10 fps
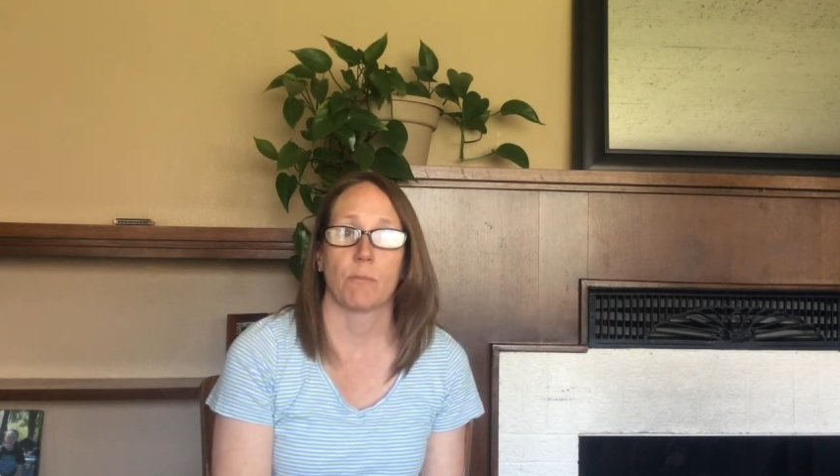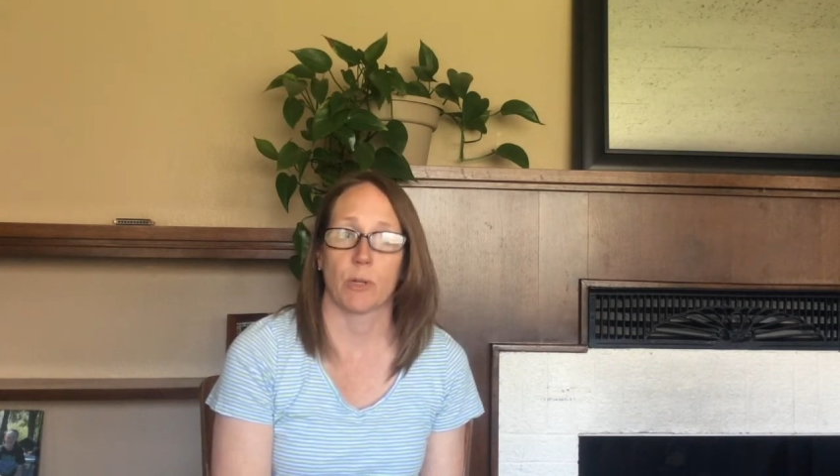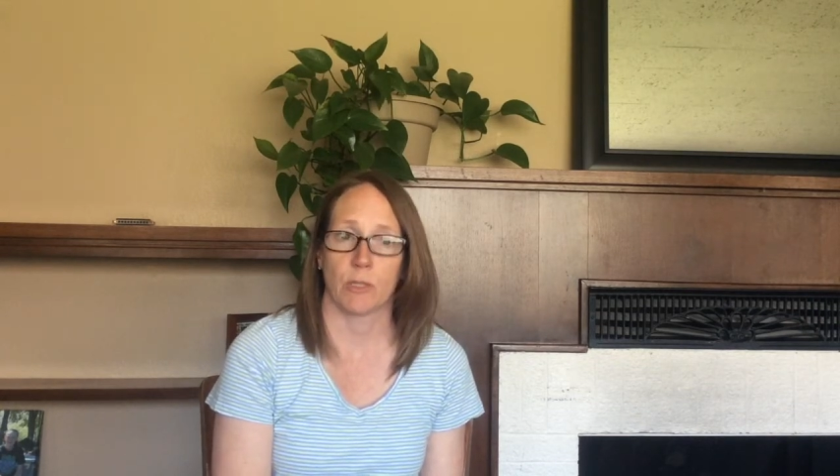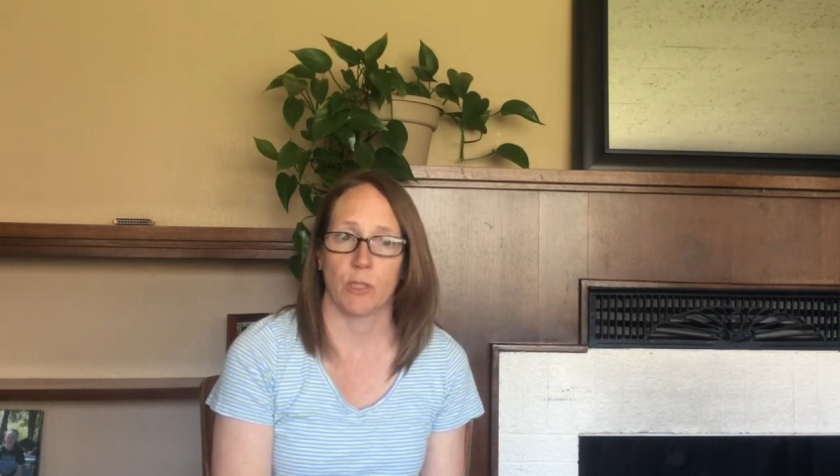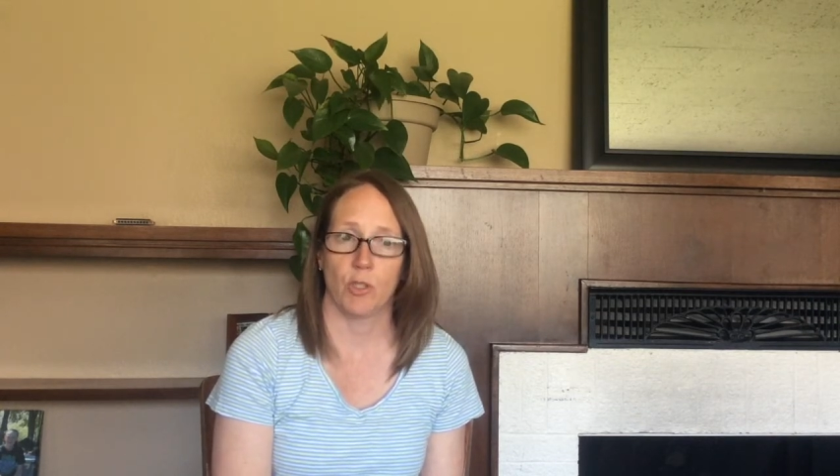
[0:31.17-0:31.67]

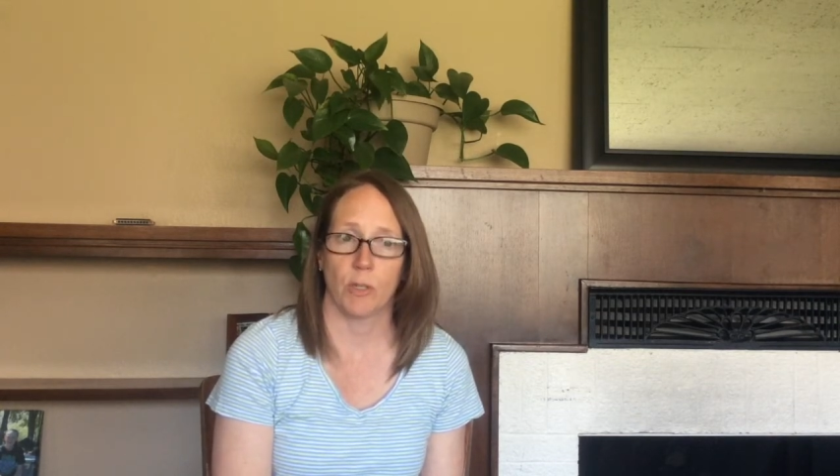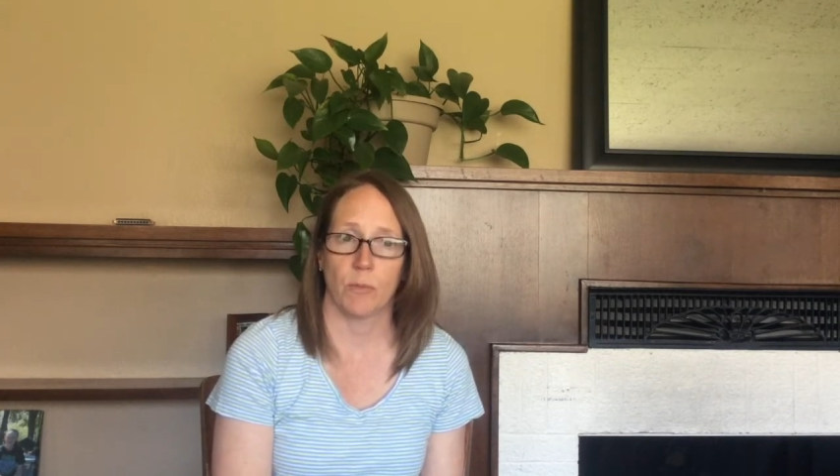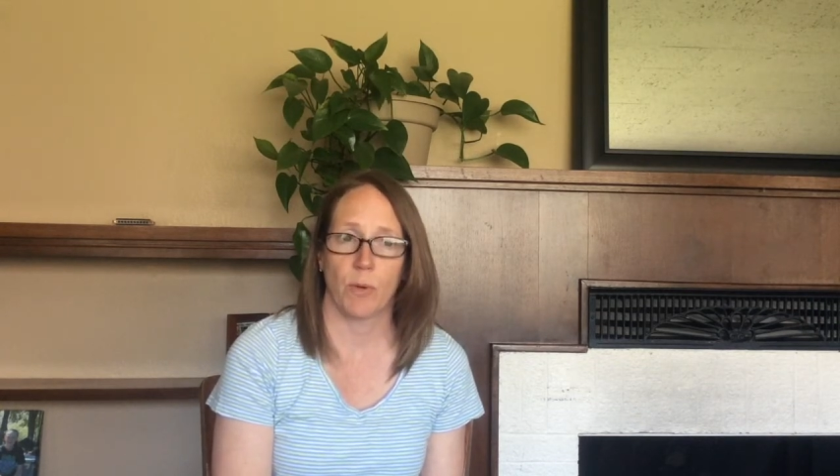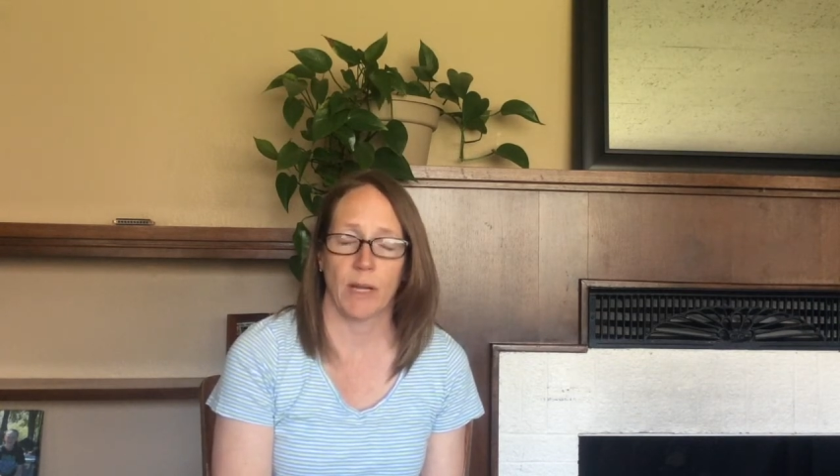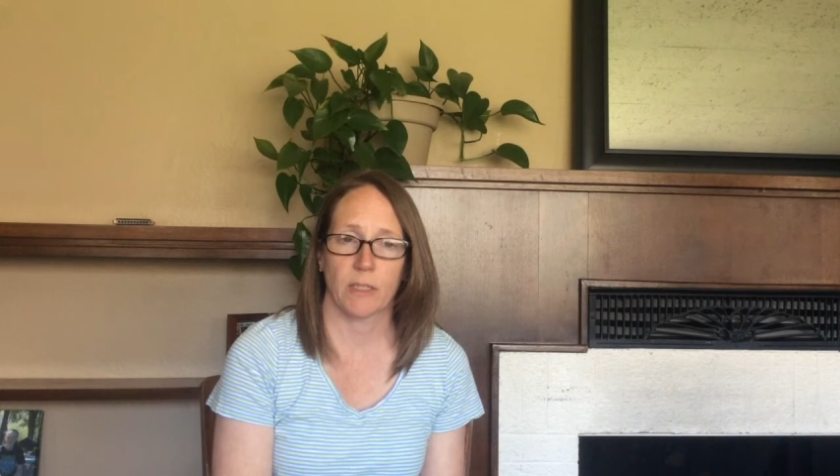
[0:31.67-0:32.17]
books that you
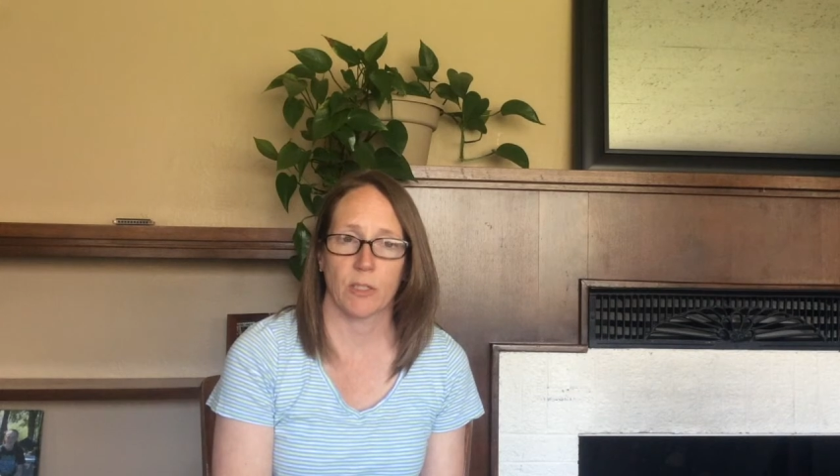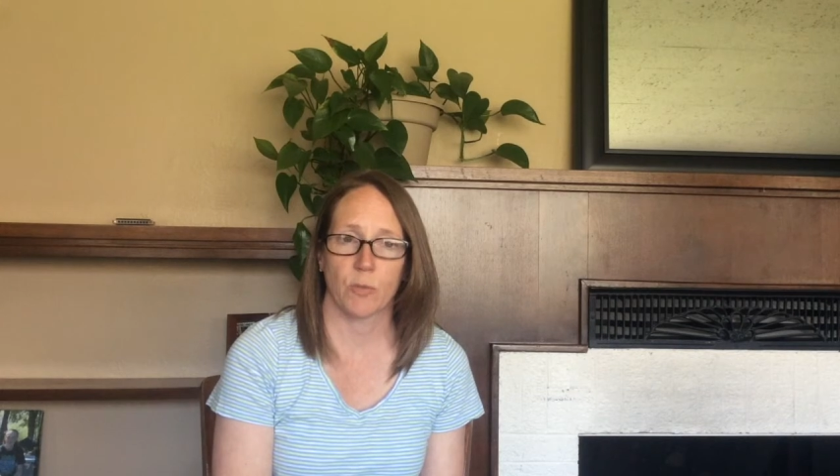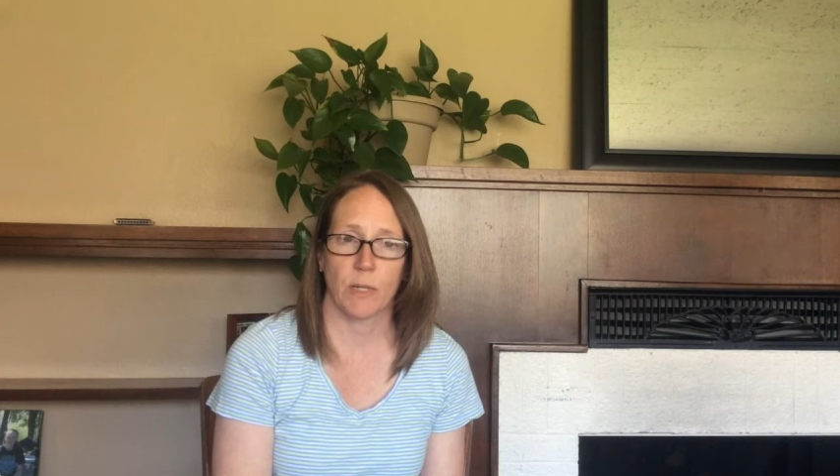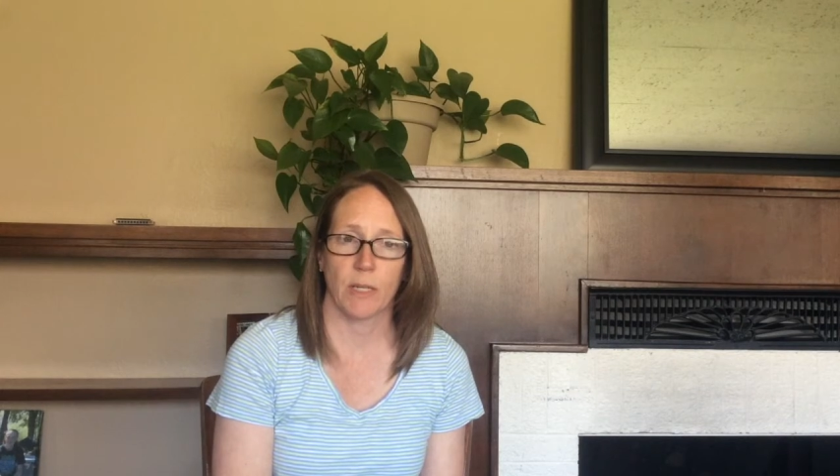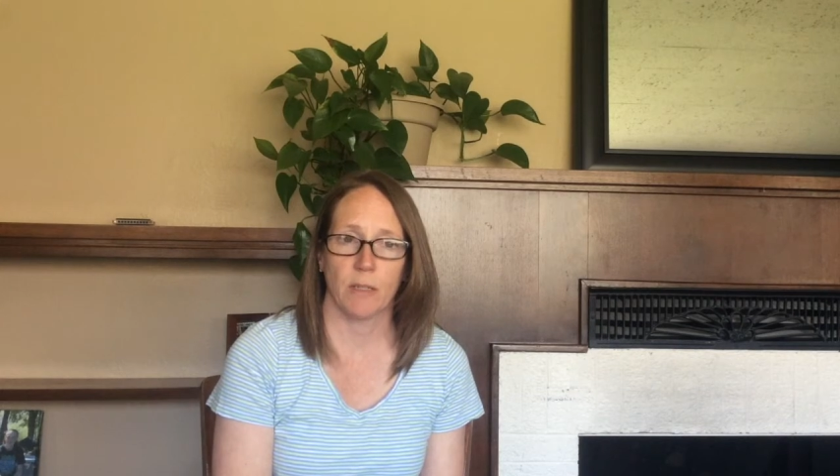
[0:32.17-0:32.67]
can practice
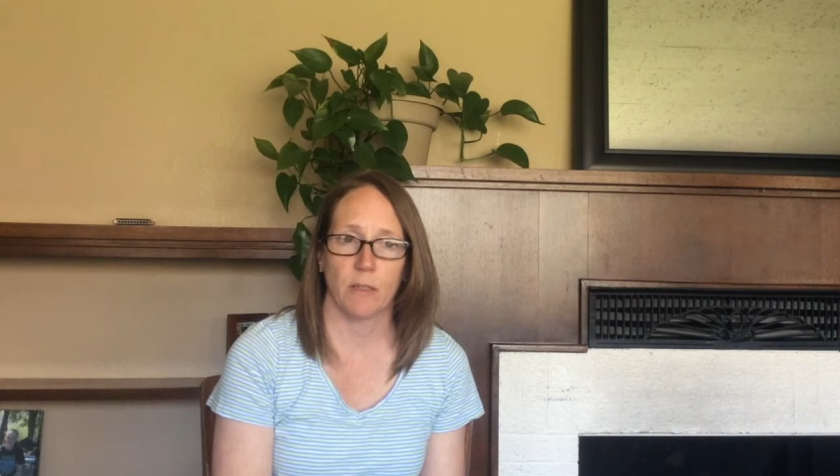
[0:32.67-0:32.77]
reading.